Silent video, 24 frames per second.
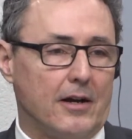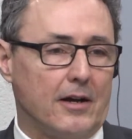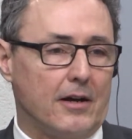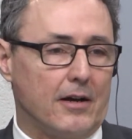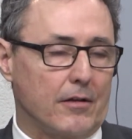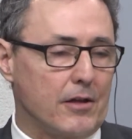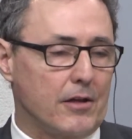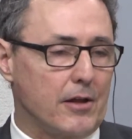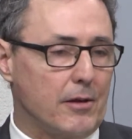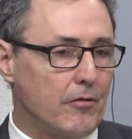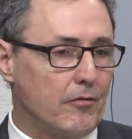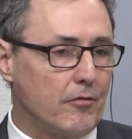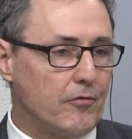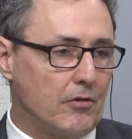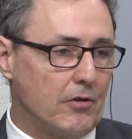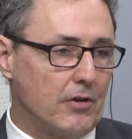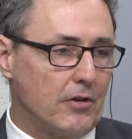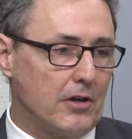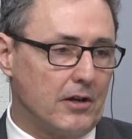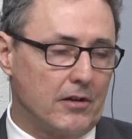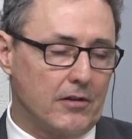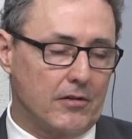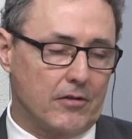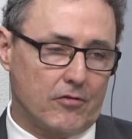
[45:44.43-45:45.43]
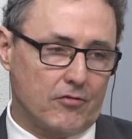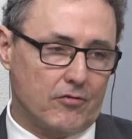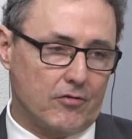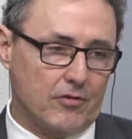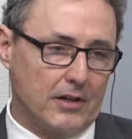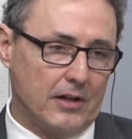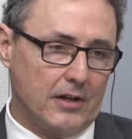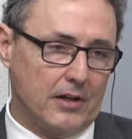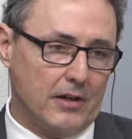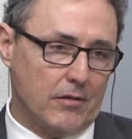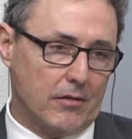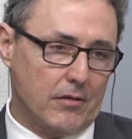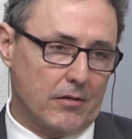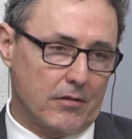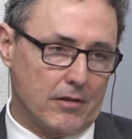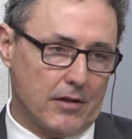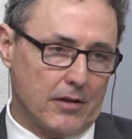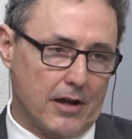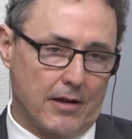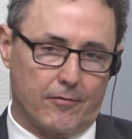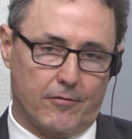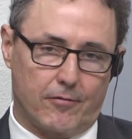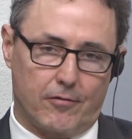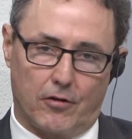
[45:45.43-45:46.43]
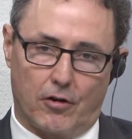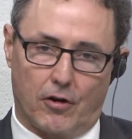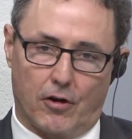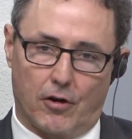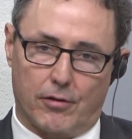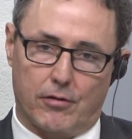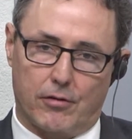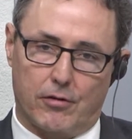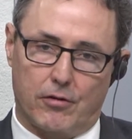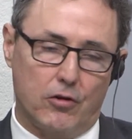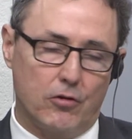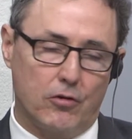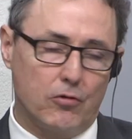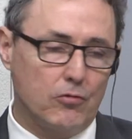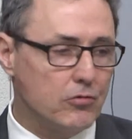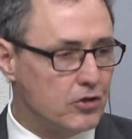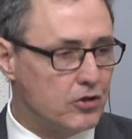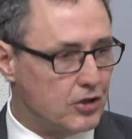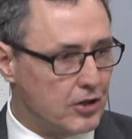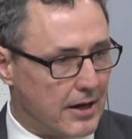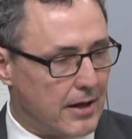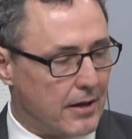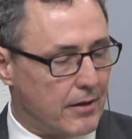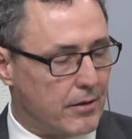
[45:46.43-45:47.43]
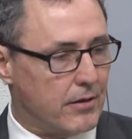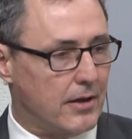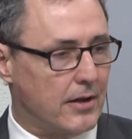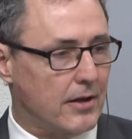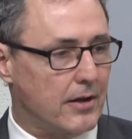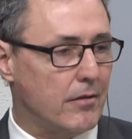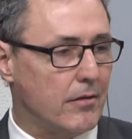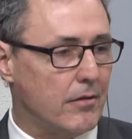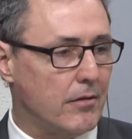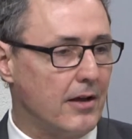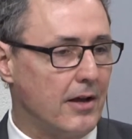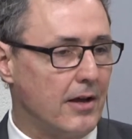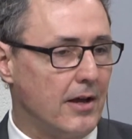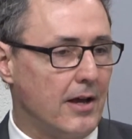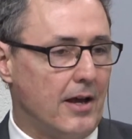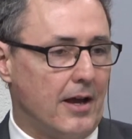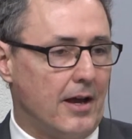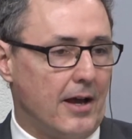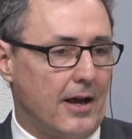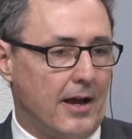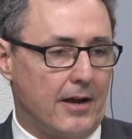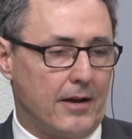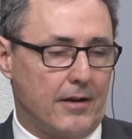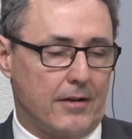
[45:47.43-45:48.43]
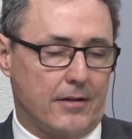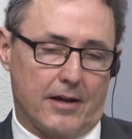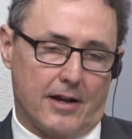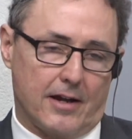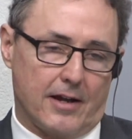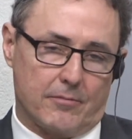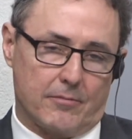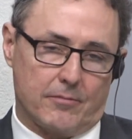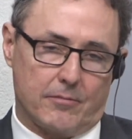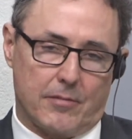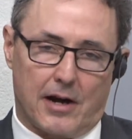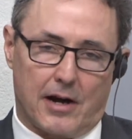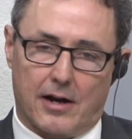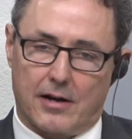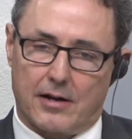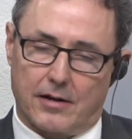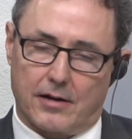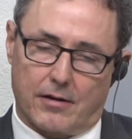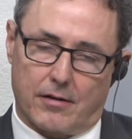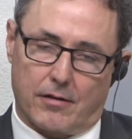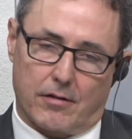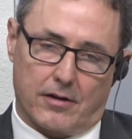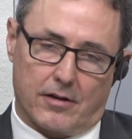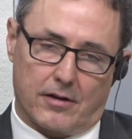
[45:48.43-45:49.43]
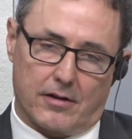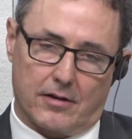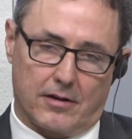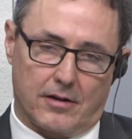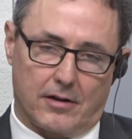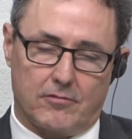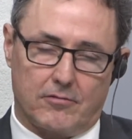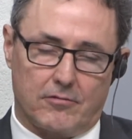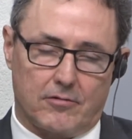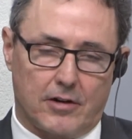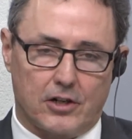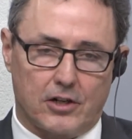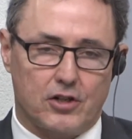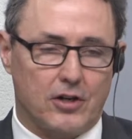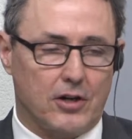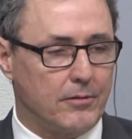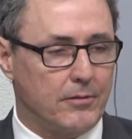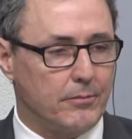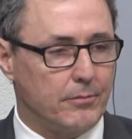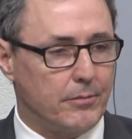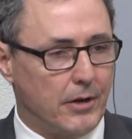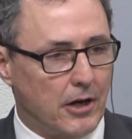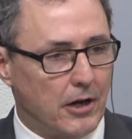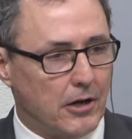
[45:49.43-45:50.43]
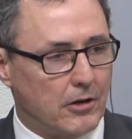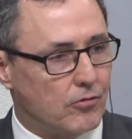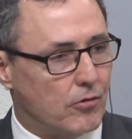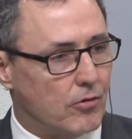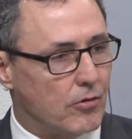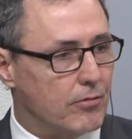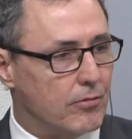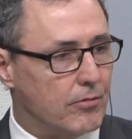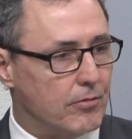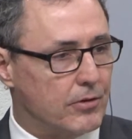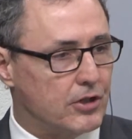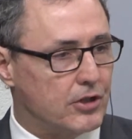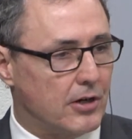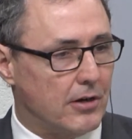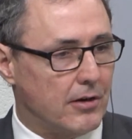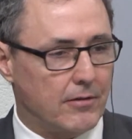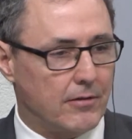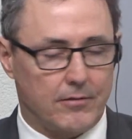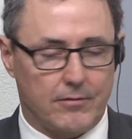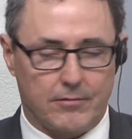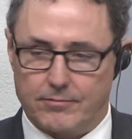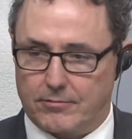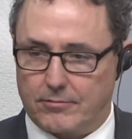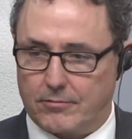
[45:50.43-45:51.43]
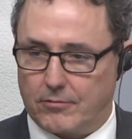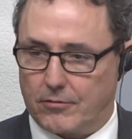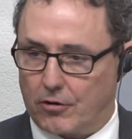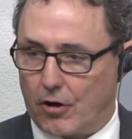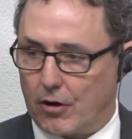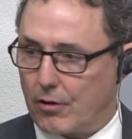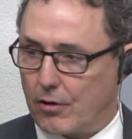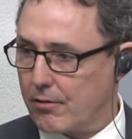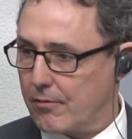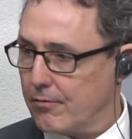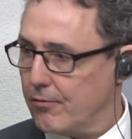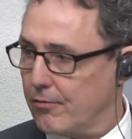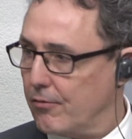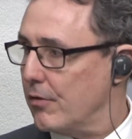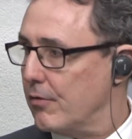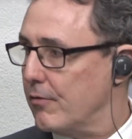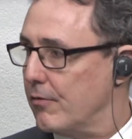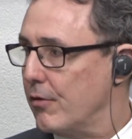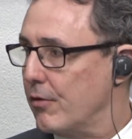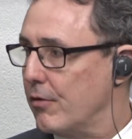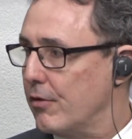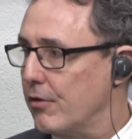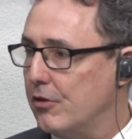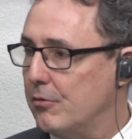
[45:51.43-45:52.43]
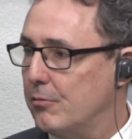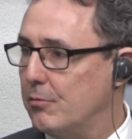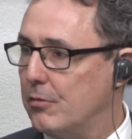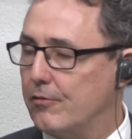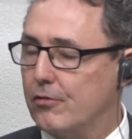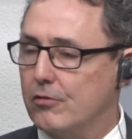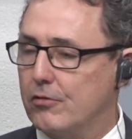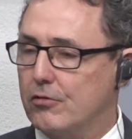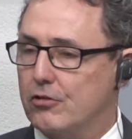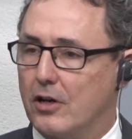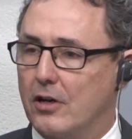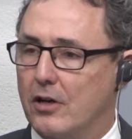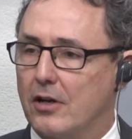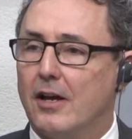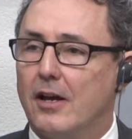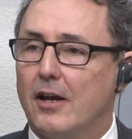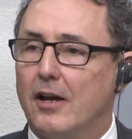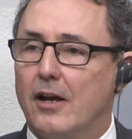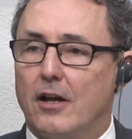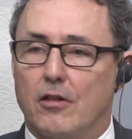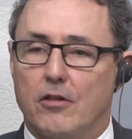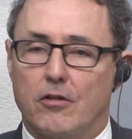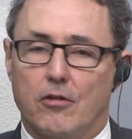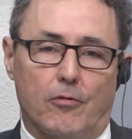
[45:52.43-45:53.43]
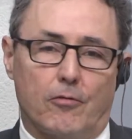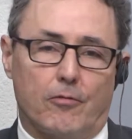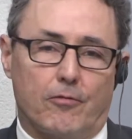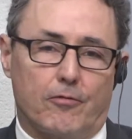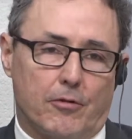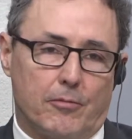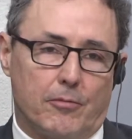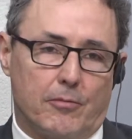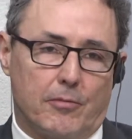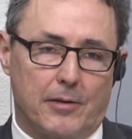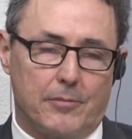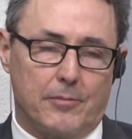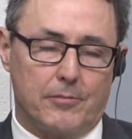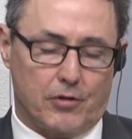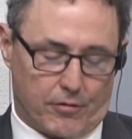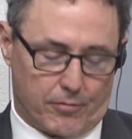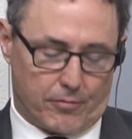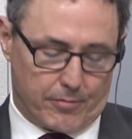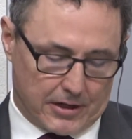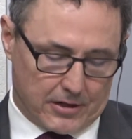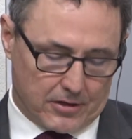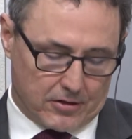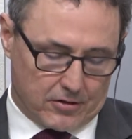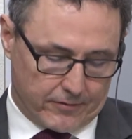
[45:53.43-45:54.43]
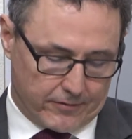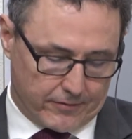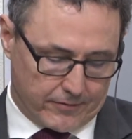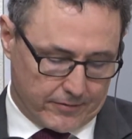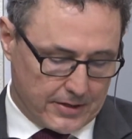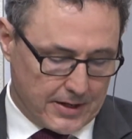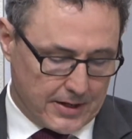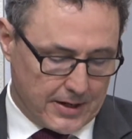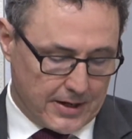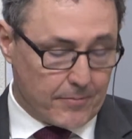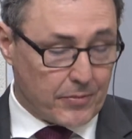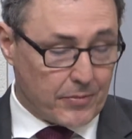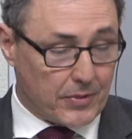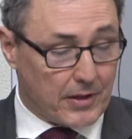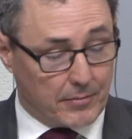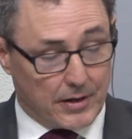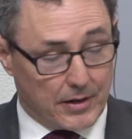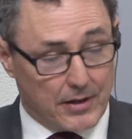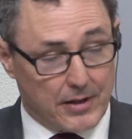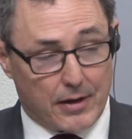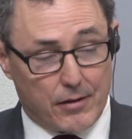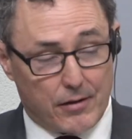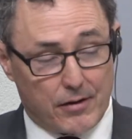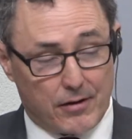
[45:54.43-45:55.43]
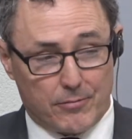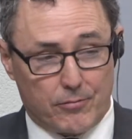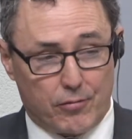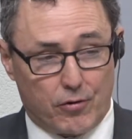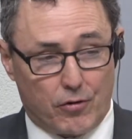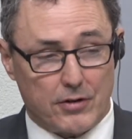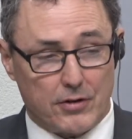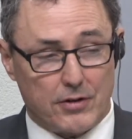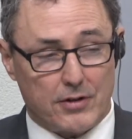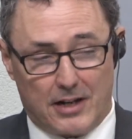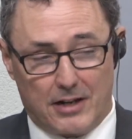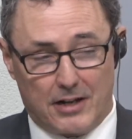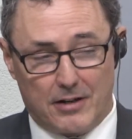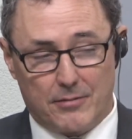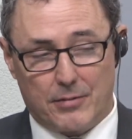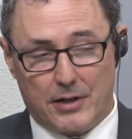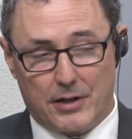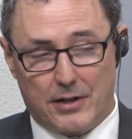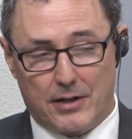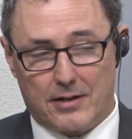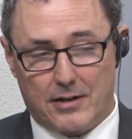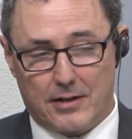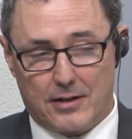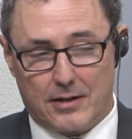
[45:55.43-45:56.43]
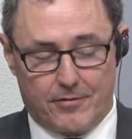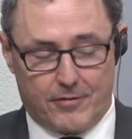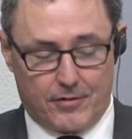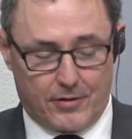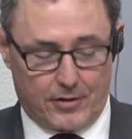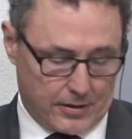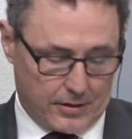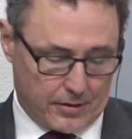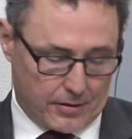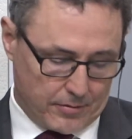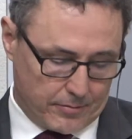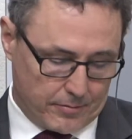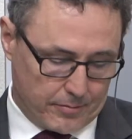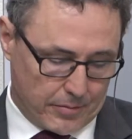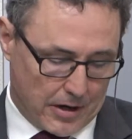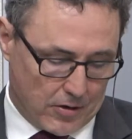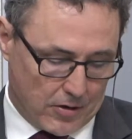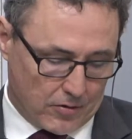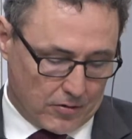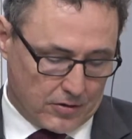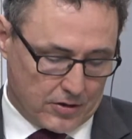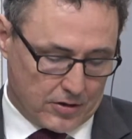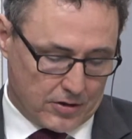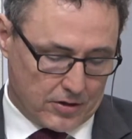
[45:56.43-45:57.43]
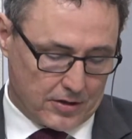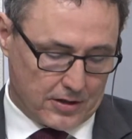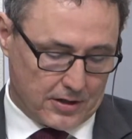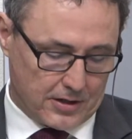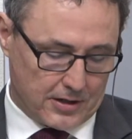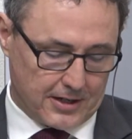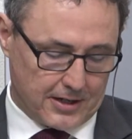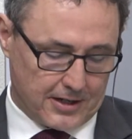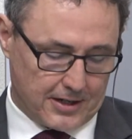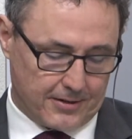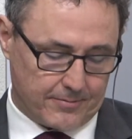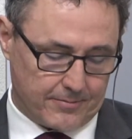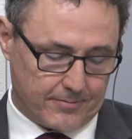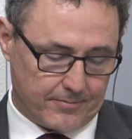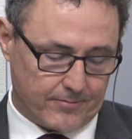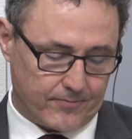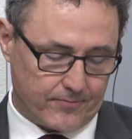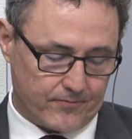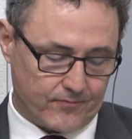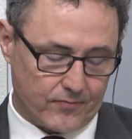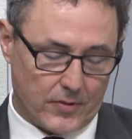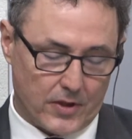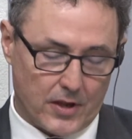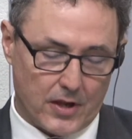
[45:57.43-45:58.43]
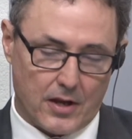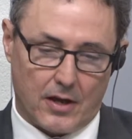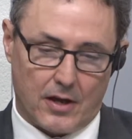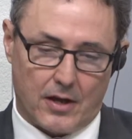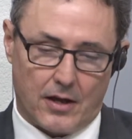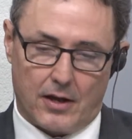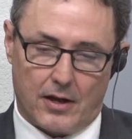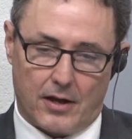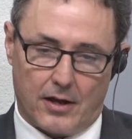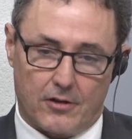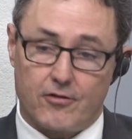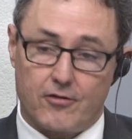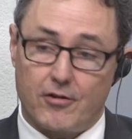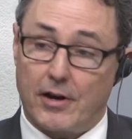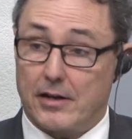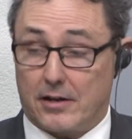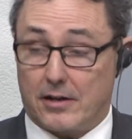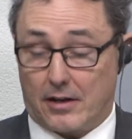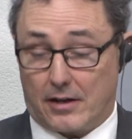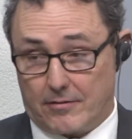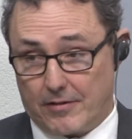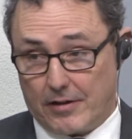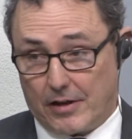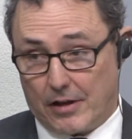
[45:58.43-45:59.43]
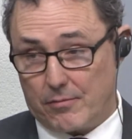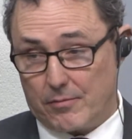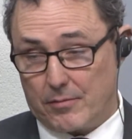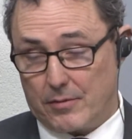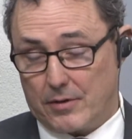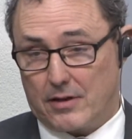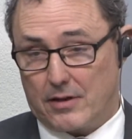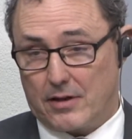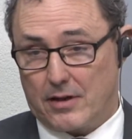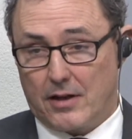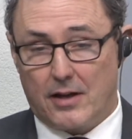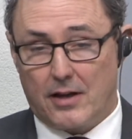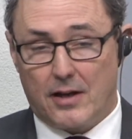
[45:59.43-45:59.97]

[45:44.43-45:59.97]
Some of your industries have lost huge assets, and they had markets in Russia and Belarus which are lost for the foreseeable future. So from my perspective, but that's an important element if it is about attracting investment.